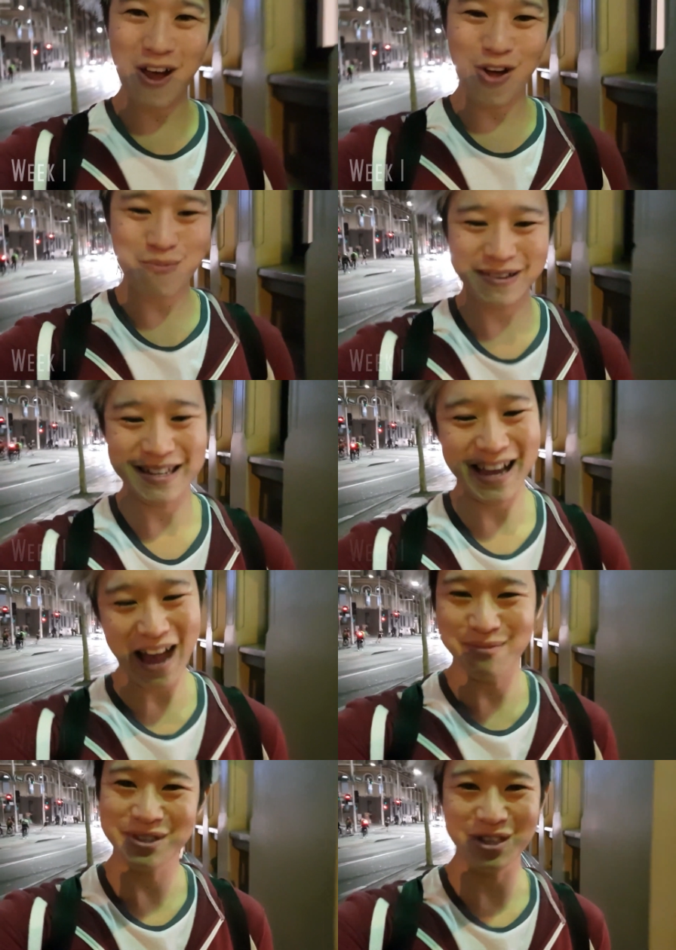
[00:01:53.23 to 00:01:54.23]
open
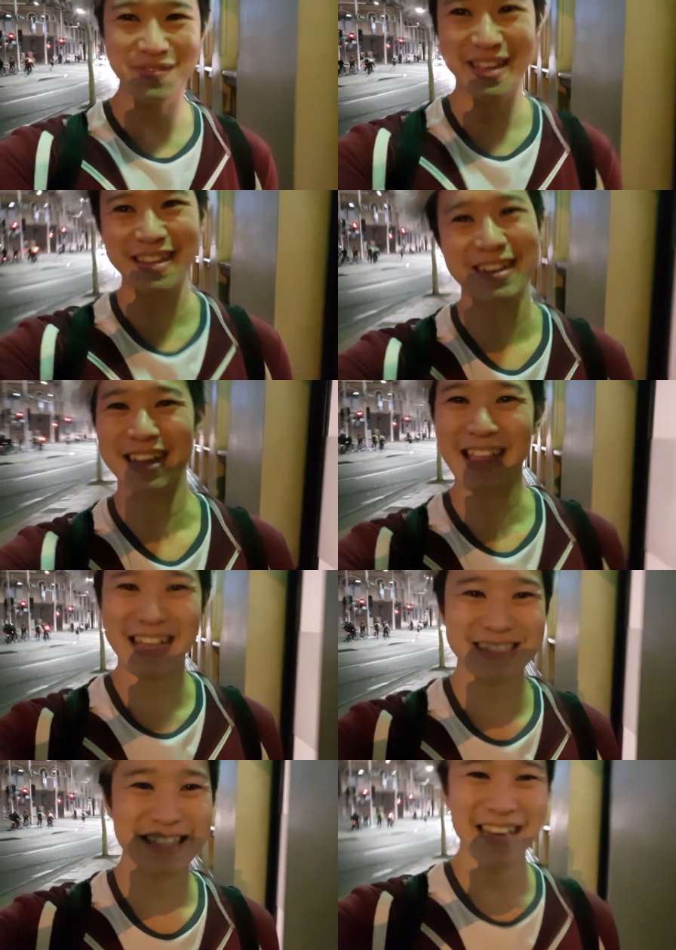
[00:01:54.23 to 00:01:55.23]
absolute beginner class.